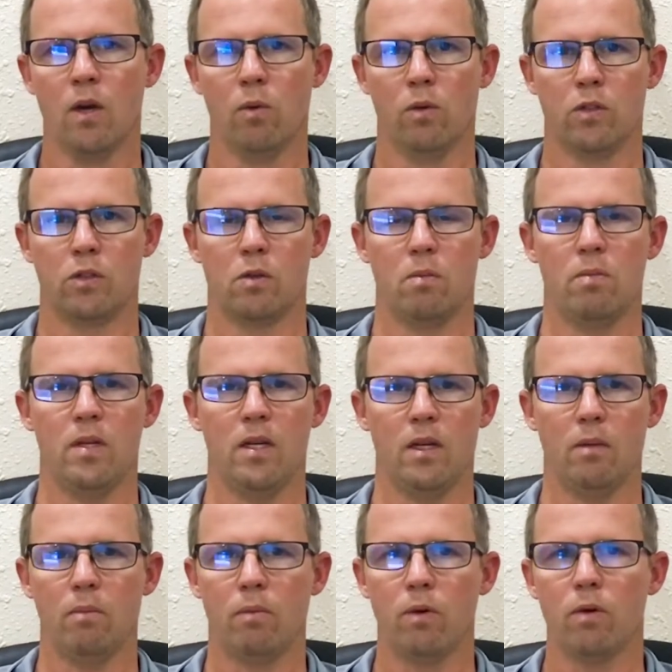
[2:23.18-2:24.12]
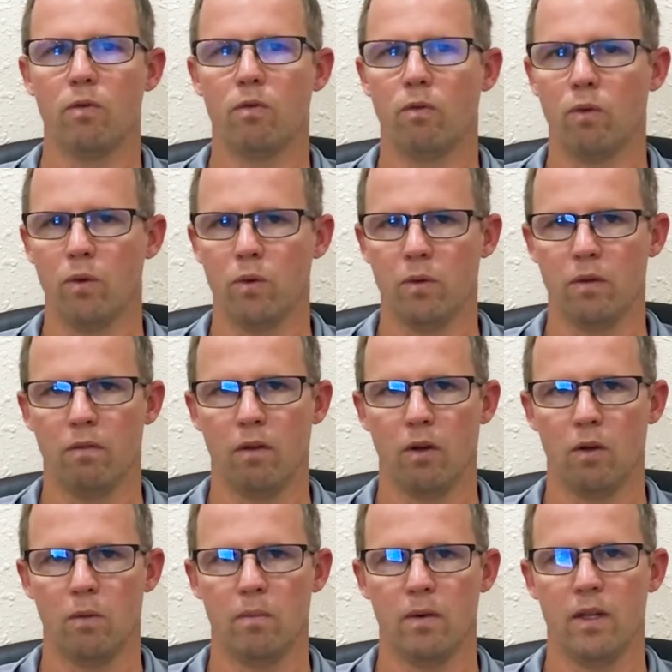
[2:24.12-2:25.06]
which would be improved root
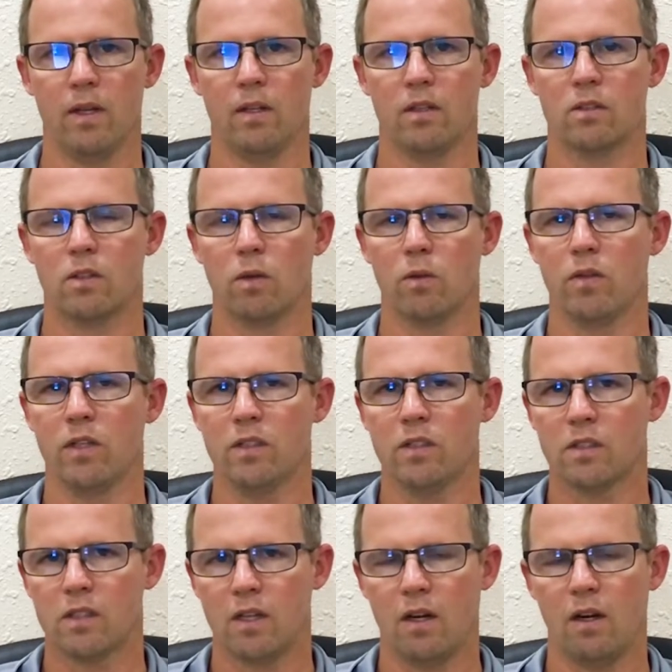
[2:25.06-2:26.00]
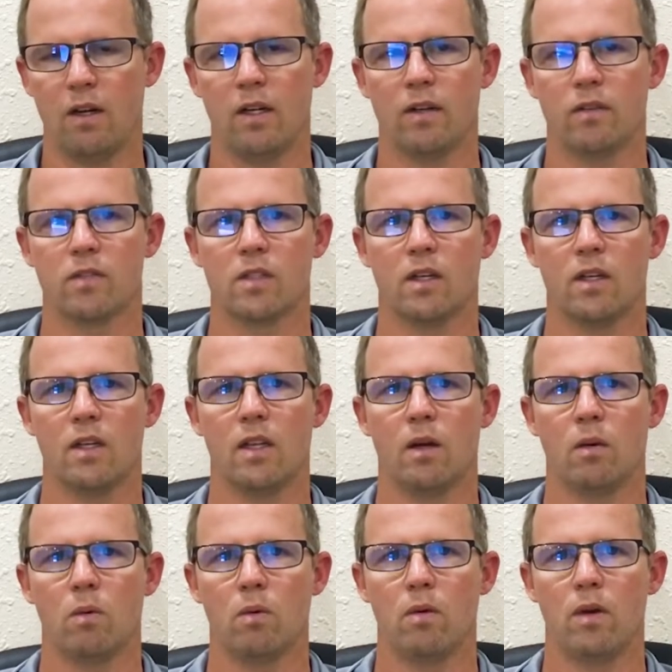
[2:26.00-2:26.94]
development. And so this is an area of study
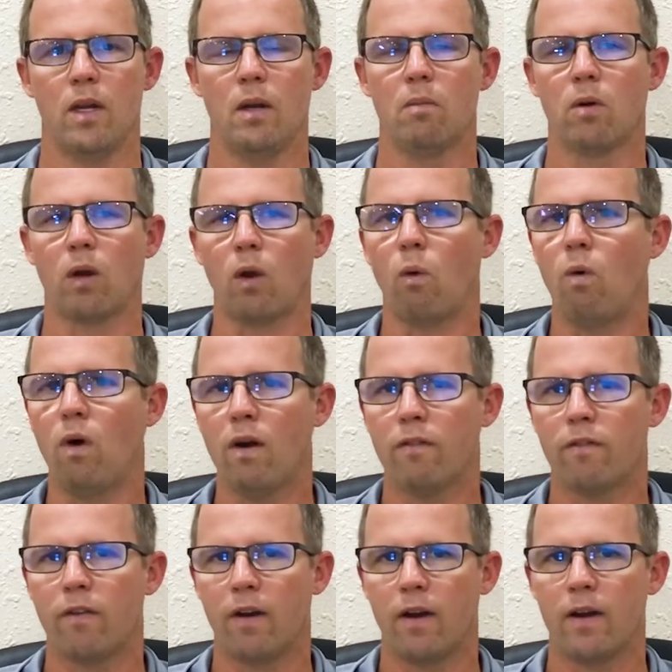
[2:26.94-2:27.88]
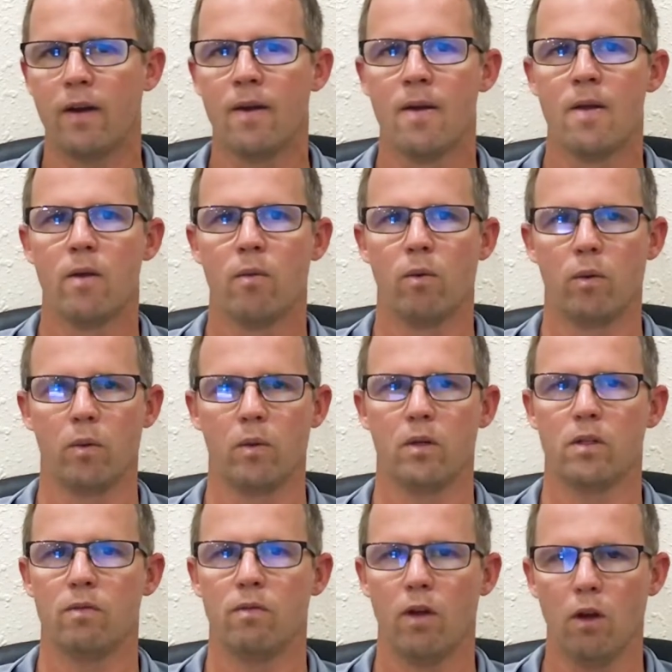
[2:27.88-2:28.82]
that we were able to quantify when we were
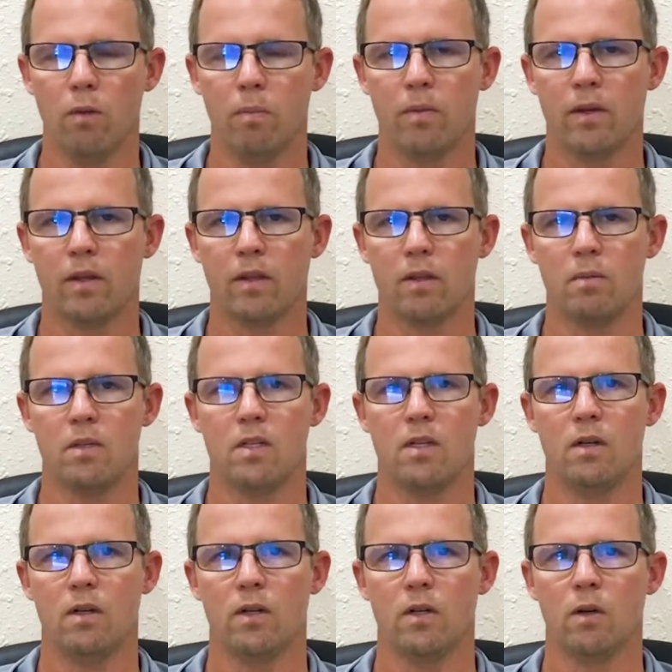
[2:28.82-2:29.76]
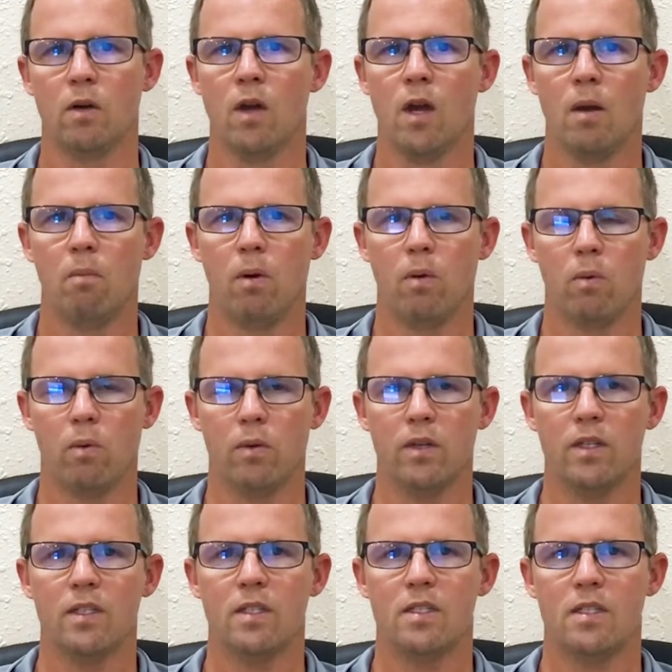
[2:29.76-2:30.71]
developing the material, but we
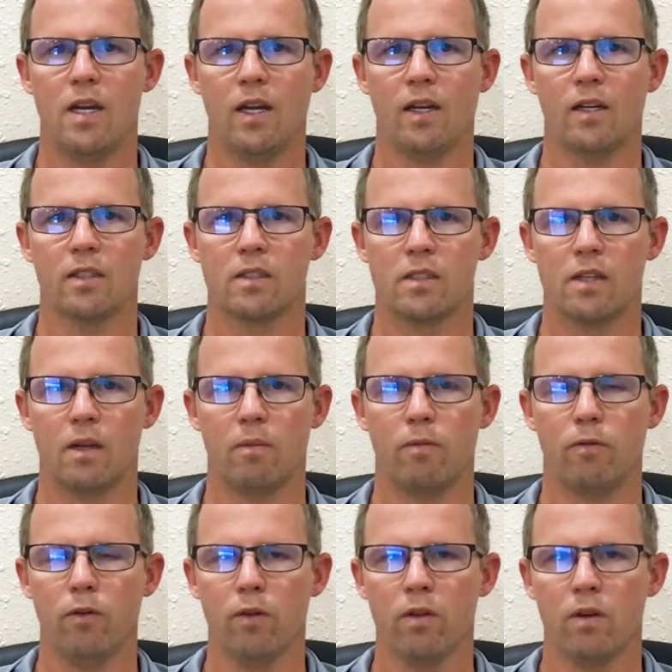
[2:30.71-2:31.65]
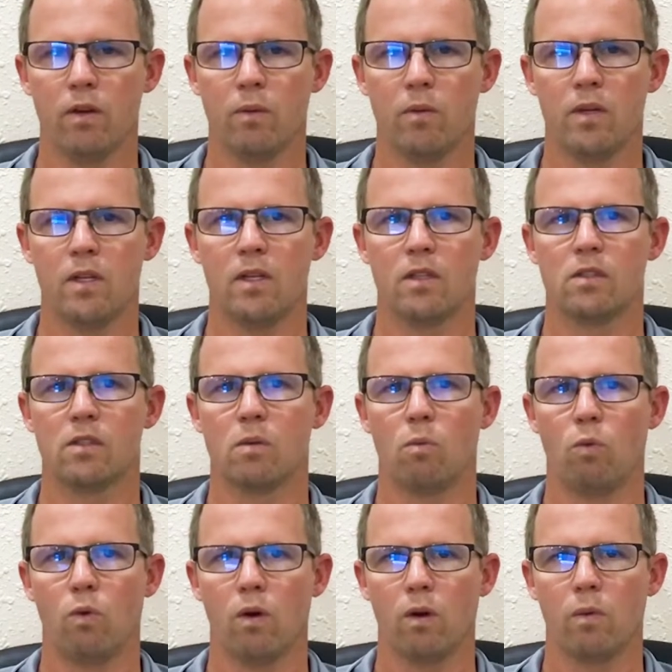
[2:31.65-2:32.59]
wanted to take it a step further and we did some
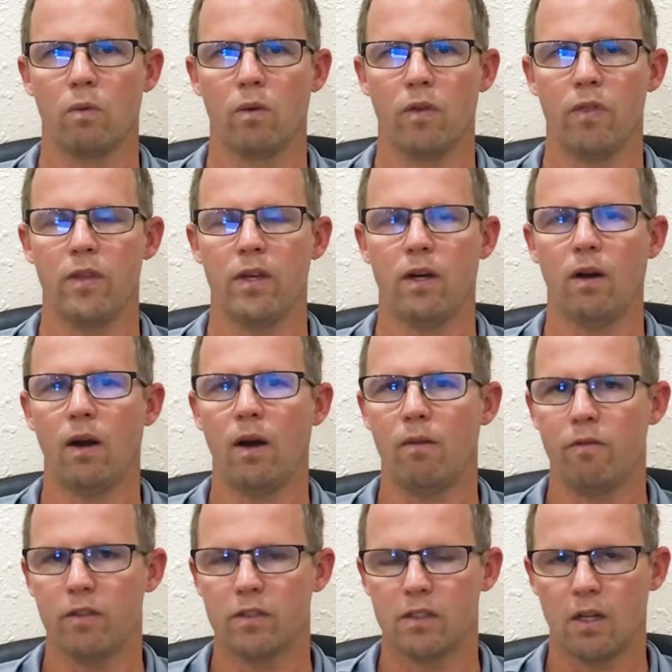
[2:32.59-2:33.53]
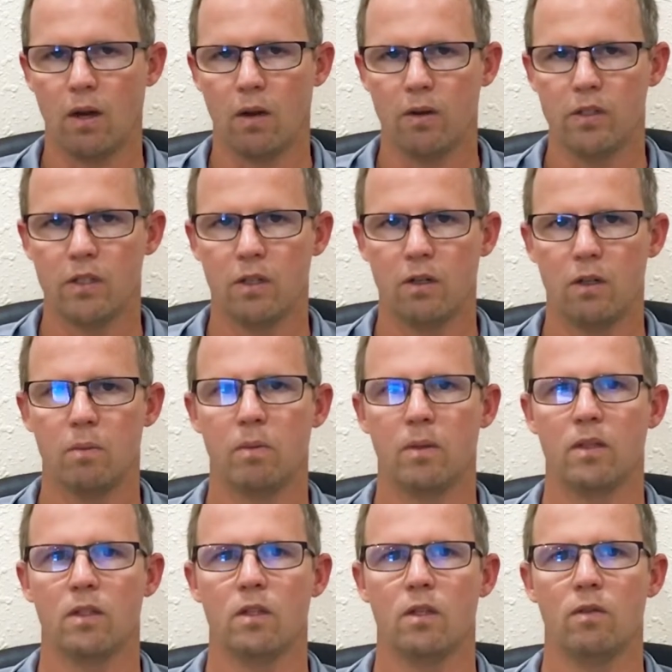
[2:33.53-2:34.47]
work with the crop physiology group
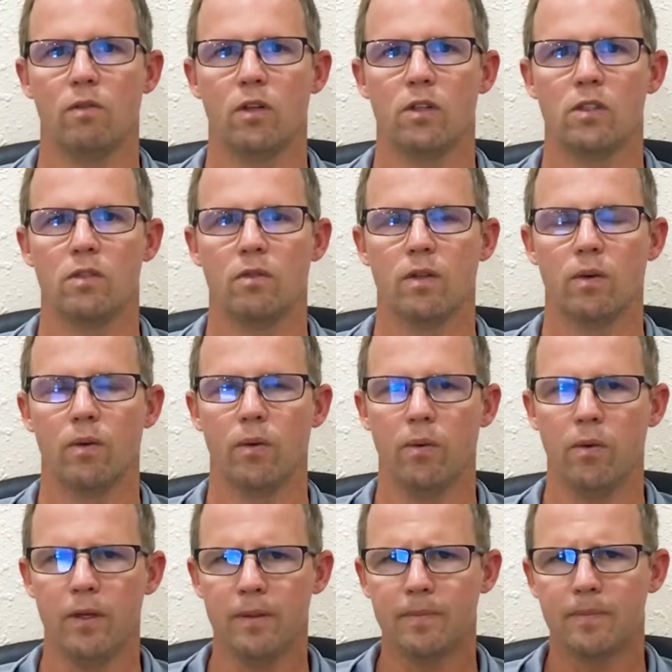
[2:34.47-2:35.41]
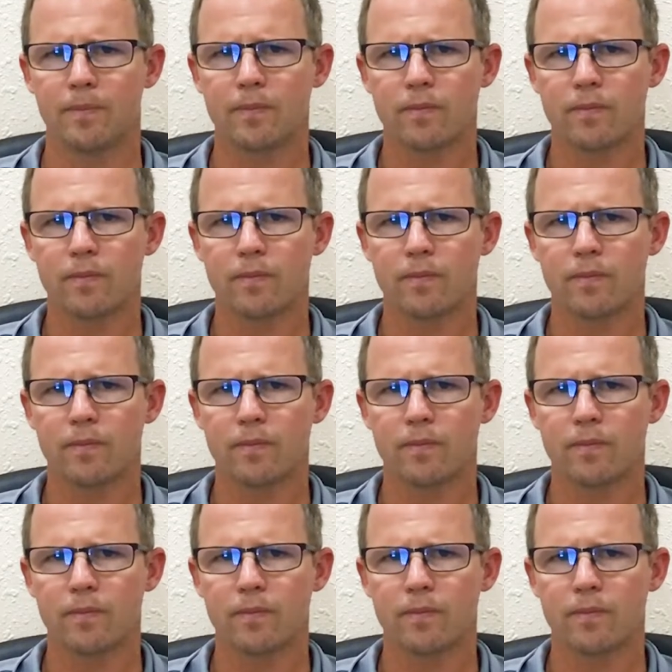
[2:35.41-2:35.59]
at the University of Illinois.